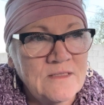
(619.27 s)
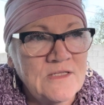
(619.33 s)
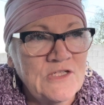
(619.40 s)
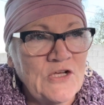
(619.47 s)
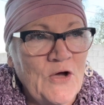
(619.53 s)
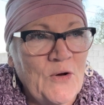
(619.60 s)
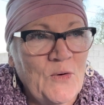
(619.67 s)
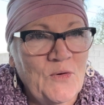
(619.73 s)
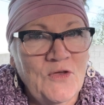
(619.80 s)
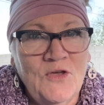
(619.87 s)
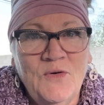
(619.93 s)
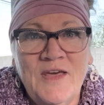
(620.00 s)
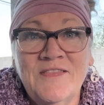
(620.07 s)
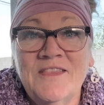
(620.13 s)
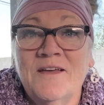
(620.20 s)
So you
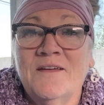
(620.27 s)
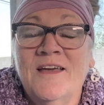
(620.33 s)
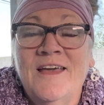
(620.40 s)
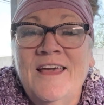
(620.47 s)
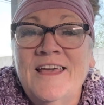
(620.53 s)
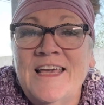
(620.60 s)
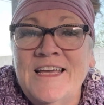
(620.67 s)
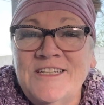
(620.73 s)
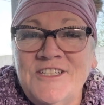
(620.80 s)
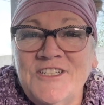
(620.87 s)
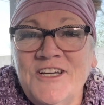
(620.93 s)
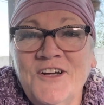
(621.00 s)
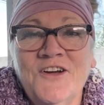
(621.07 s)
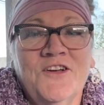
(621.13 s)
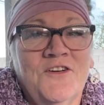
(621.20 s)
get that each
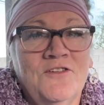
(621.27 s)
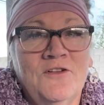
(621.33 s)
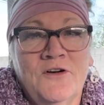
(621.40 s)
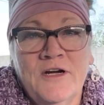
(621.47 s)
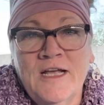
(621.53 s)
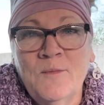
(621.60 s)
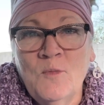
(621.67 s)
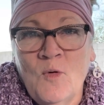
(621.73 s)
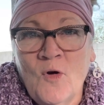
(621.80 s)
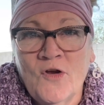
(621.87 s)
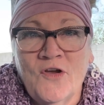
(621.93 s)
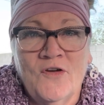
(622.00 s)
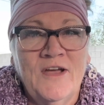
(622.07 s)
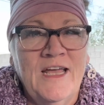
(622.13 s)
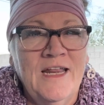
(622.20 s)
year you're learning more,
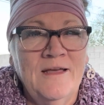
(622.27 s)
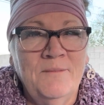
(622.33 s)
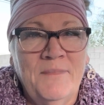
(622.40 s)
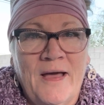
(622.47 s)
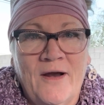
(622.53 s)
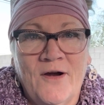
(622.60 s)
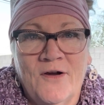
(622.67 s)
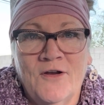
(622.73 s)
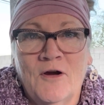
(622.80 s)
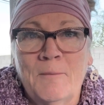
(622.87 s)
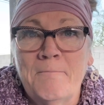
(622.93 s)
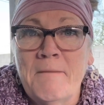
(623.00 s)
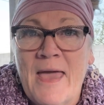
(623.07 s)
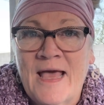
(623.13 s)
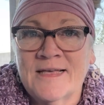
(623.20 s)
you're getting better, you're
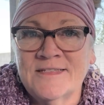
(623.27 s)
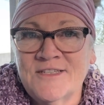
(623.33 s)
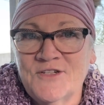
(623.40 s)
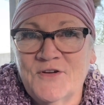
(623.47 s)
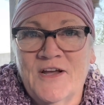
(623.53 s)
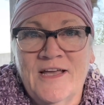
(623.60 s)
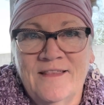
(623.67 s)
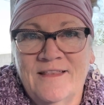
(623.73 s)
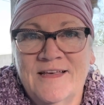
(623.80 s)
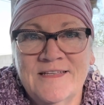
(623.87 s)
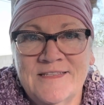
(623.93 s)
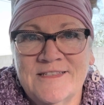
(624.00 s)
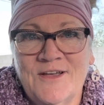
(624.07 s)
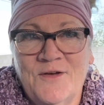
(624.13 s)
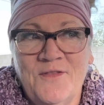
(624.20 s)
mastering this,
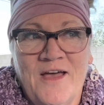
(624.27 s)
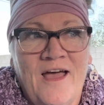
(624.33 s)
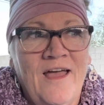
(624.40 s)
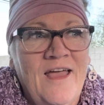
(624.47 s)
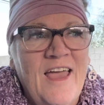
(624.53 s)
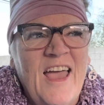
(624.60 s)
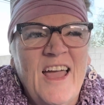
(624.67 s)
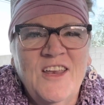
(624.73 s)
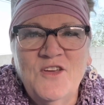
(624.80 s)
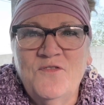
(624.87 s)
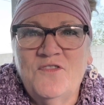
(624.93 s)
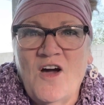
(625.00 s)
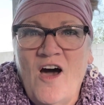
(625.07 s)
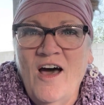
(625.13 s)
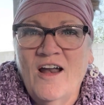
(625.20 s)
so that, and
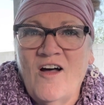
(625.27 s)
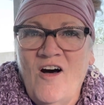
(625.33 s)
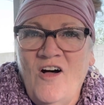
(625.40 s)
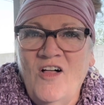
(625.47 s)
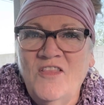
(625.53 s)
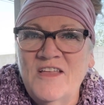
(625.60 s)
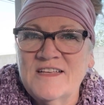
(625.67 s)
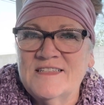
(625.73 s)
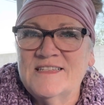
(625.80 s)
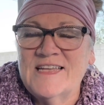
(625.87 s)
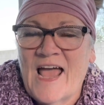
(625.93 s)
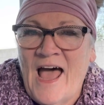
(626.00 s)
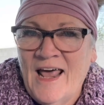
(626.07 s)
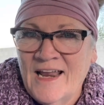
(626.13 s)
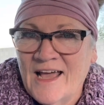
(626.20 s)
you've got all this
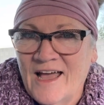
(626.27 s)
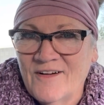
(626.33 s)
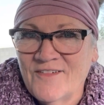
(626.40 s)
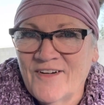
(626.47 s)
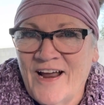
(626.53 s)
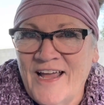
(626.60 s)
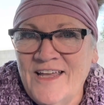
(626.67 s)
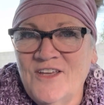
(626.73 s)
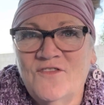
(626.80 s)
data, right?